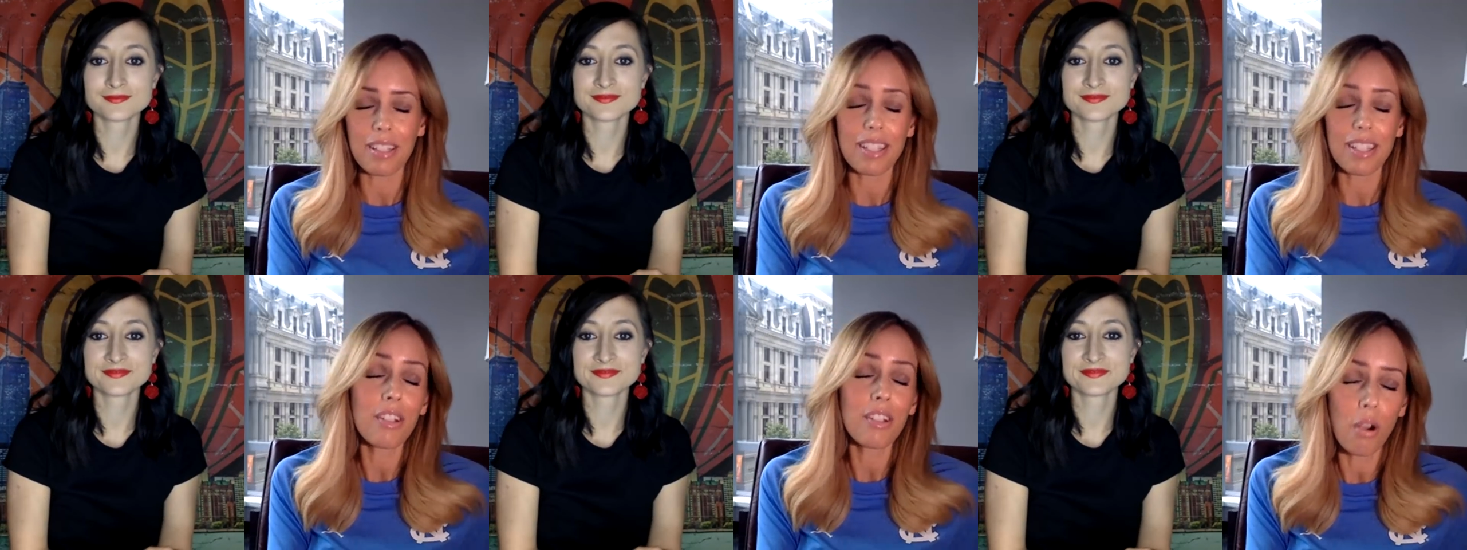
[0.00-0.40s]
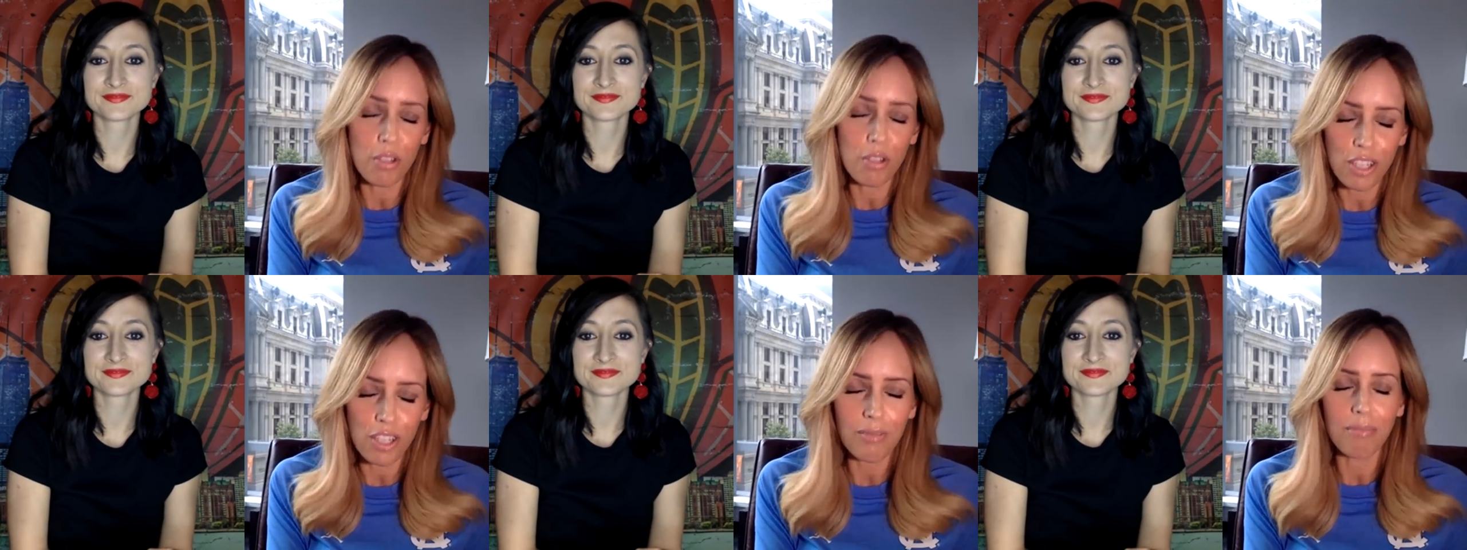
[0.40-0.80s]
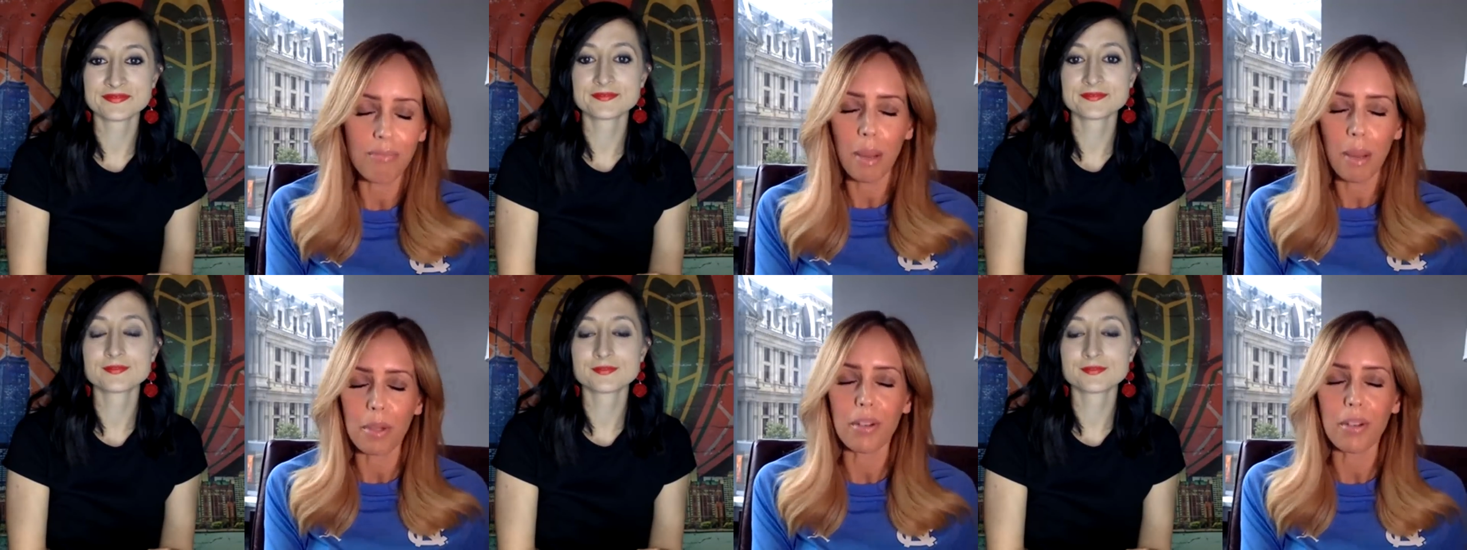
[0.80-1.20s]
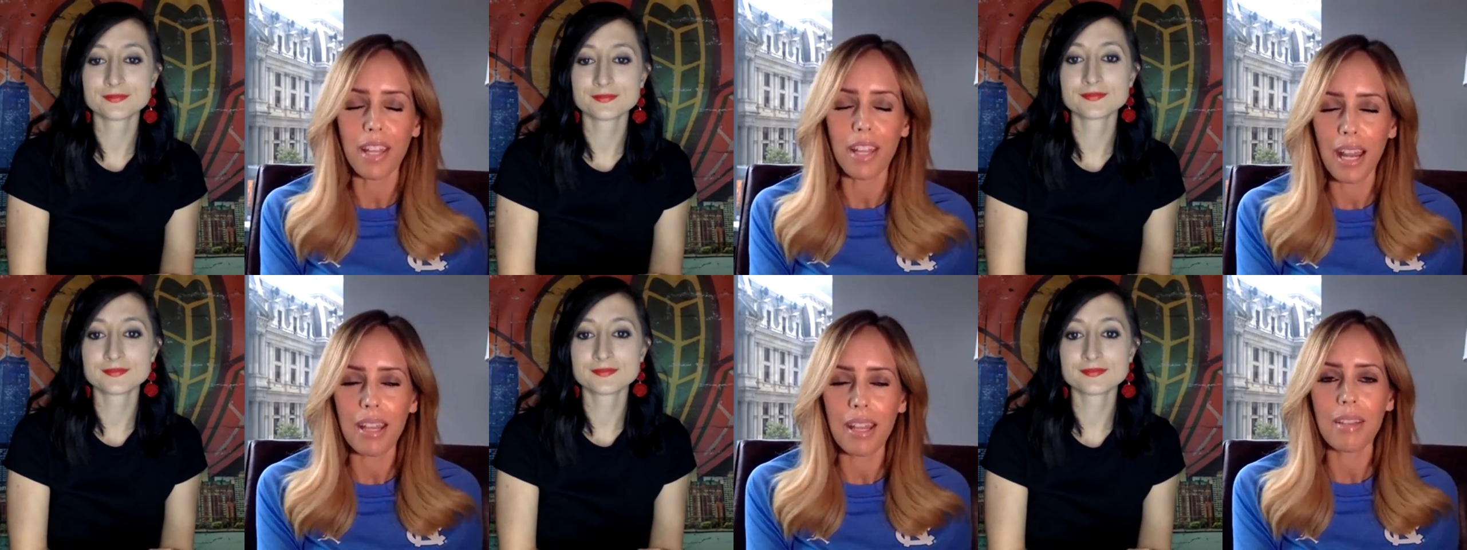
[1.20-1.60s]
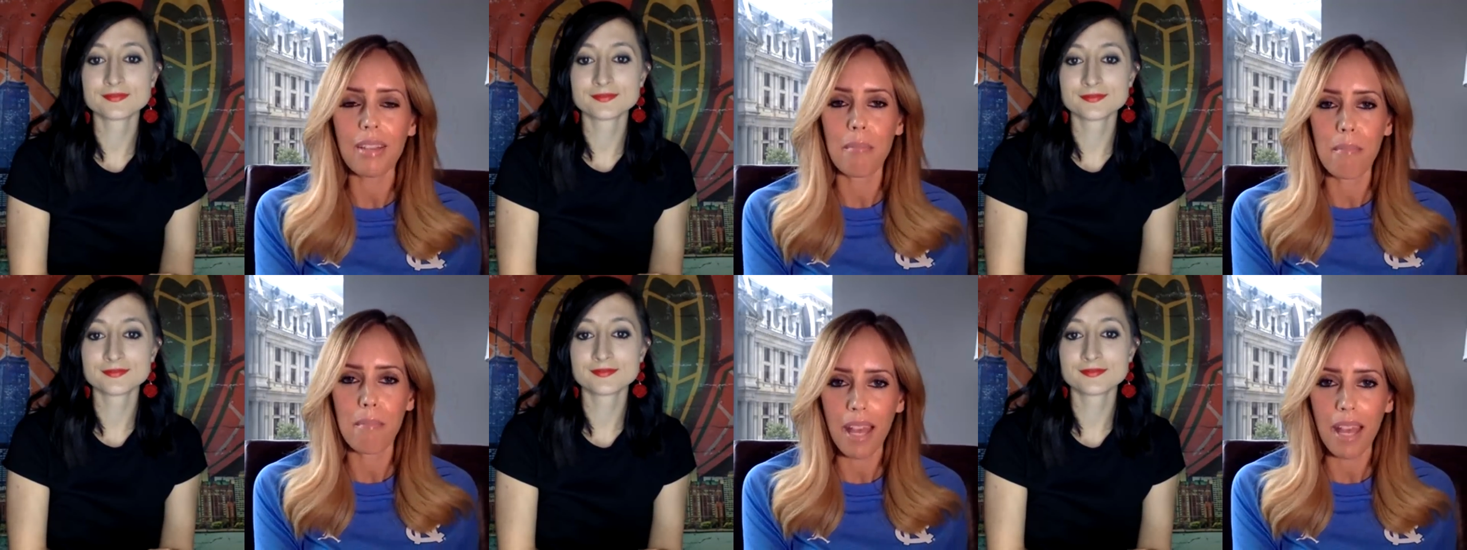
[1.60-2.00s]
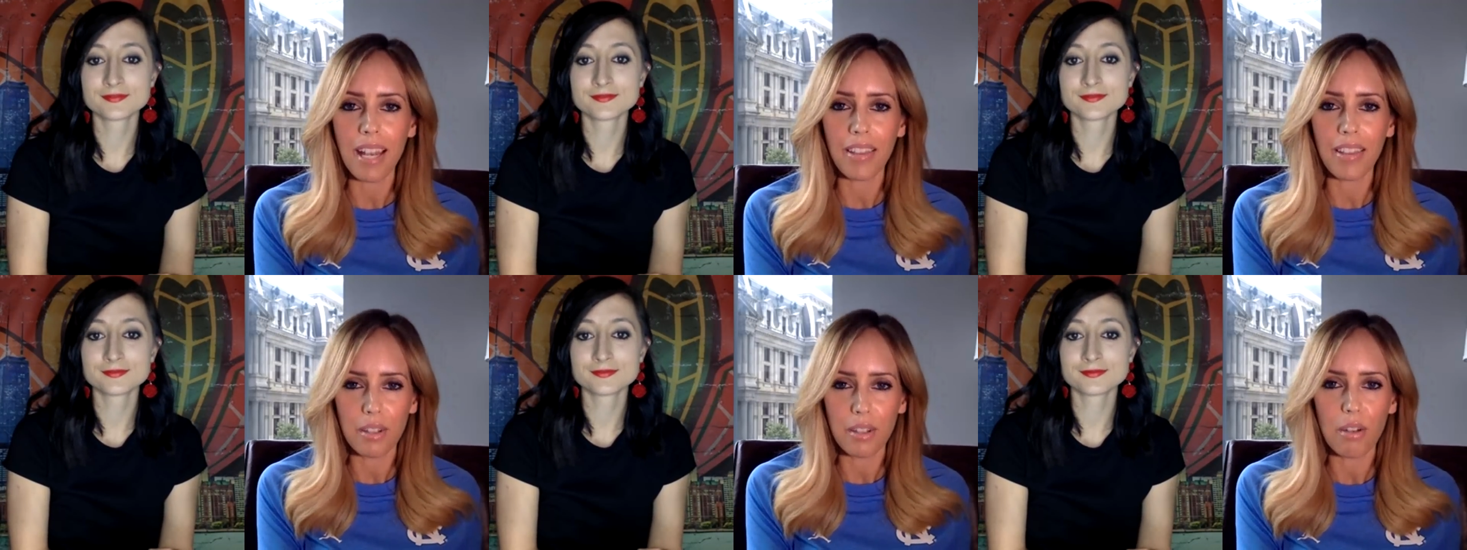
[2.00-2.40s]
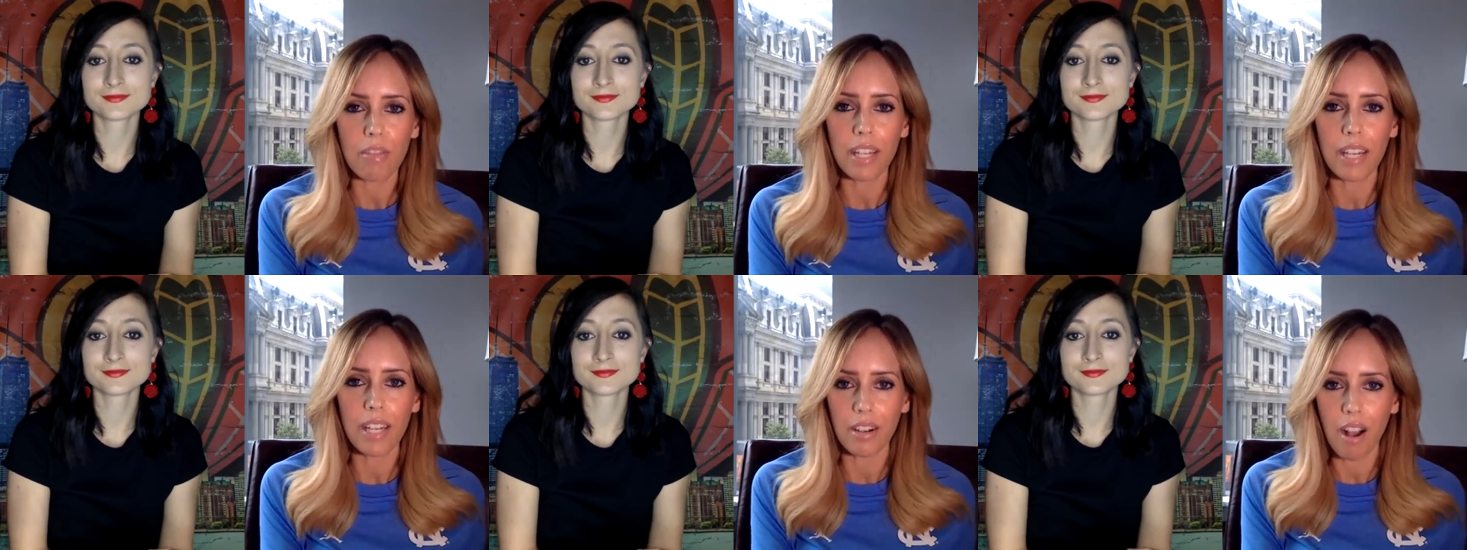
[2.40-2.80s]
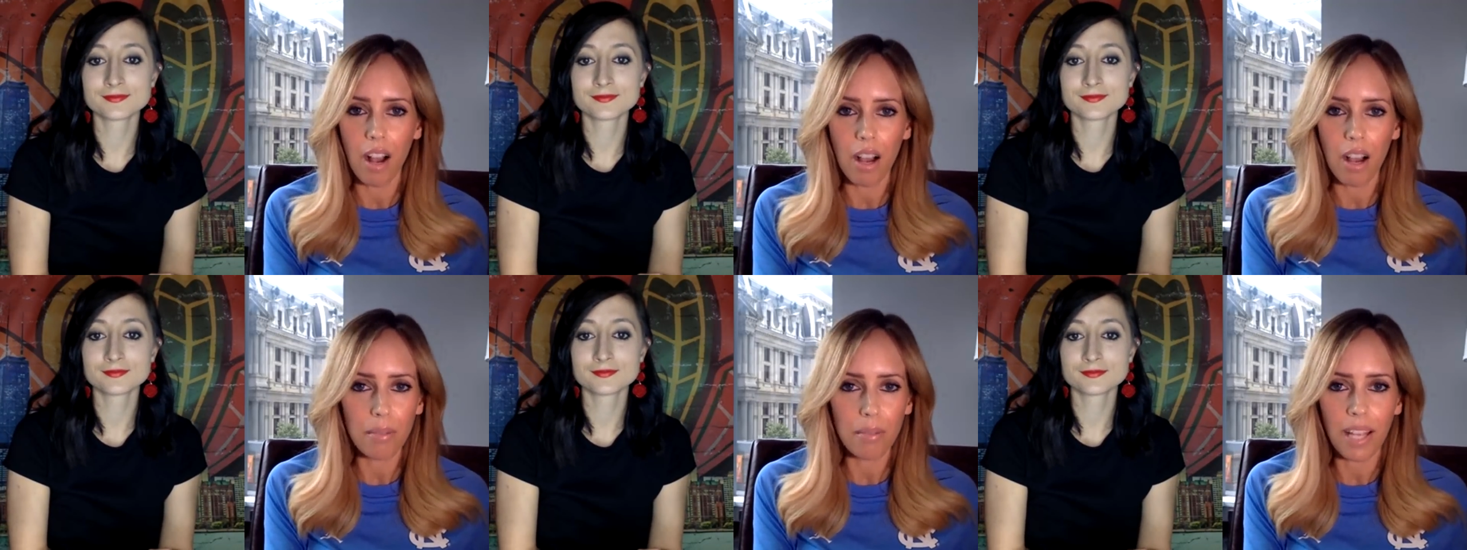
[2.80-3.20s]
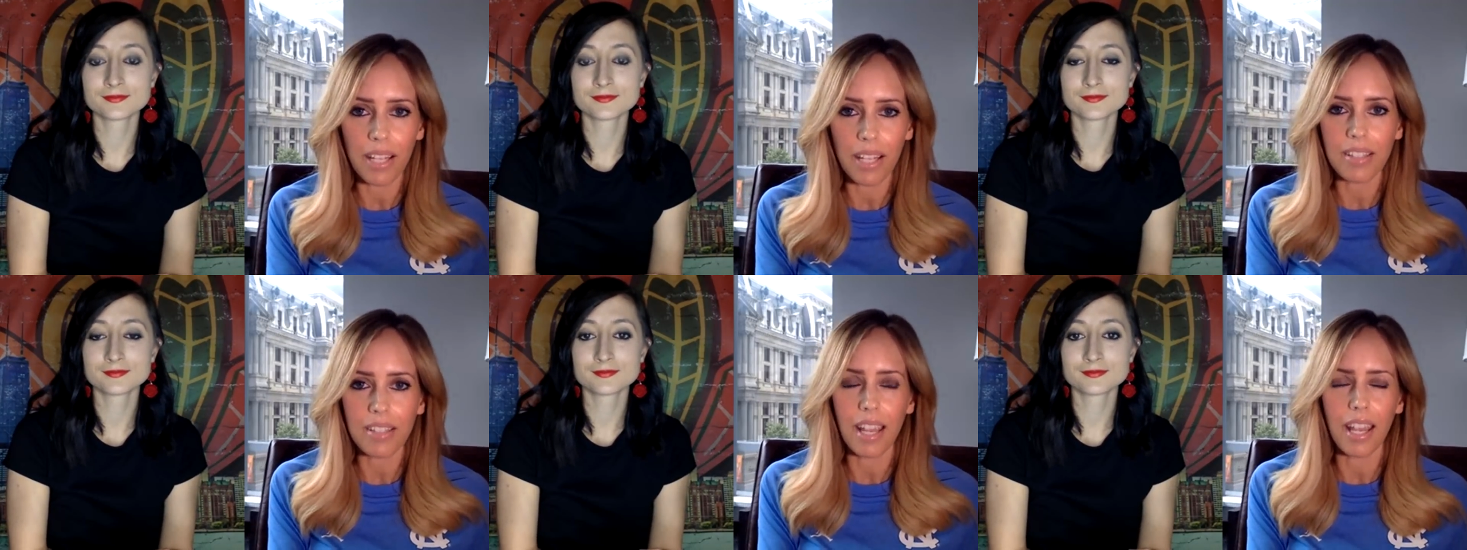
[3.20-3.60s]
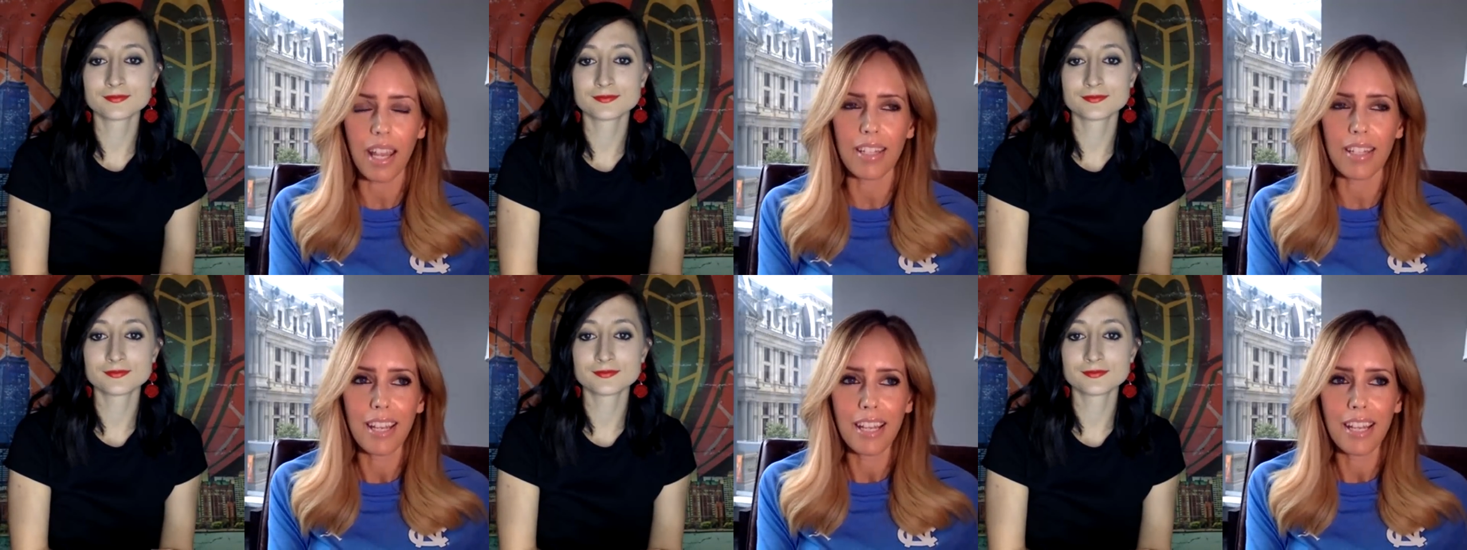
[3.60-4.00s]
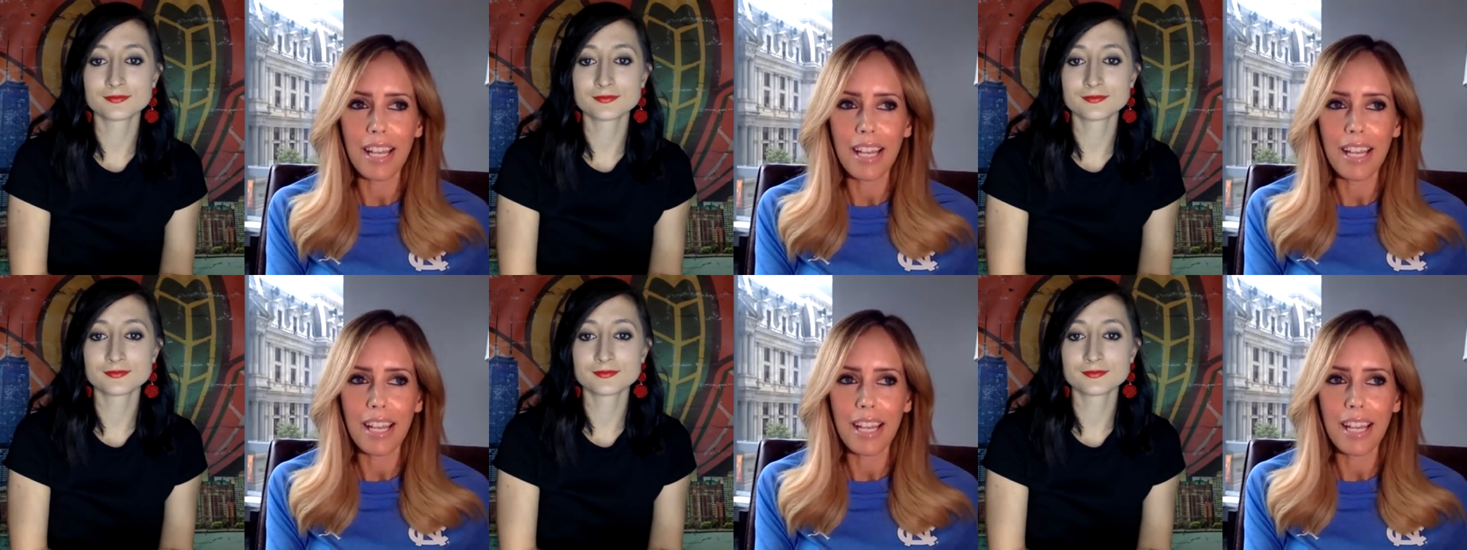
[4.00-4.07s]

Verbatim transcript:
Speaker 1: as coaching member that I met at the NovaCare complex, and